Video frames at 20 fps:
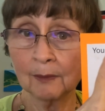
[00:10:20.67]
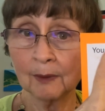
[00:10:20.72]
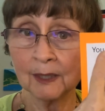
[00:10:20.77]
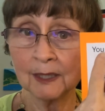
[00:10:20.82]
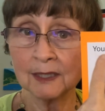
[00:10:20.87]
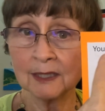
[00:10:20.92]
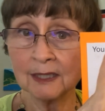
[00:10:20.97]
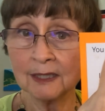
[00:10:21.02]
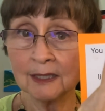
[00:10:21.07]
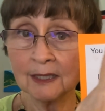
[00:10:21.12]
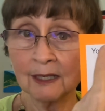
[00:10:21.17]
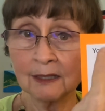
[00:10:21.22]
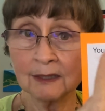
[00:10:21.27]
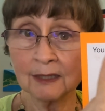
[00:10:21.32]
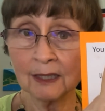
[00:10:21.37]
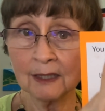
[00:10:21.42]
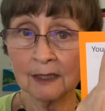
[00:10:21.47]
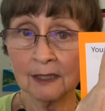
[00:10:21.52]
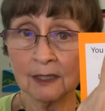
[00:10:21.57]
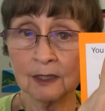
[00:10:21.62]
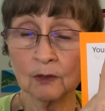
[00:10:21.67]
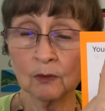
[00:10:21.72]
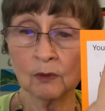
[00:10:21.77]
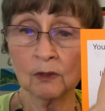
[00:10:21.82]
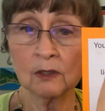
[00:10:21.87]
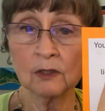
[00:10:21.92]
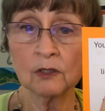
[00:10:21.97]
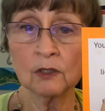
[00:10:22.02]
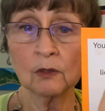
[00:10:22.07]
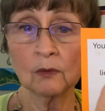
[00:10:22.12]
because it sounds like this
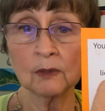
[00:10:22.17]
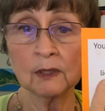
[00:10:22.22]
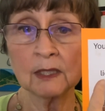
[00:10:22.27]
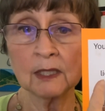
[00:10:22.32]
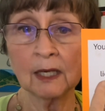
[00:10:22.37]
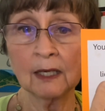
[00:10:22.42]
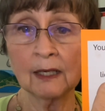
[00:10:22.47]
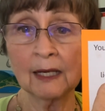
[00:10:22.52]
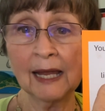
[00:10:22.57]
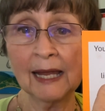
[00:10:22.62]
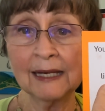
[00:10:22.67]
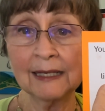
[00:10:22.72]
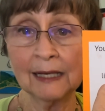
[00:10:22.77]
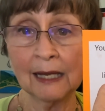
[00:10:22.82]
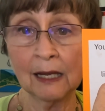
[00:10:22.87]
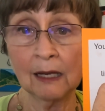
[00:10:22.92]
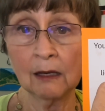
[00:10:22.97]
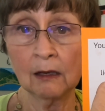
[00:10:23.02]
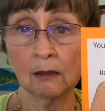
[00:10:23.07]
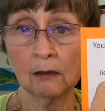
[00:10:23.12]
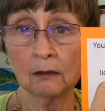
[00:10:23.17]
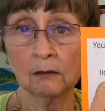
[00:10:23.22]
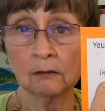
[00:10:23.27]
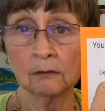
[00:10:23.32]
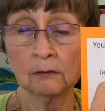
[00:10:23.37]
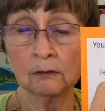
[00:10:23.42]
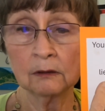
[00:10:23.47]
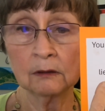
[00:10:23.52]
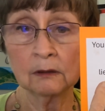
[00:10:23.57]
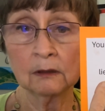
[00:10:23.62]
one, so we say lay down.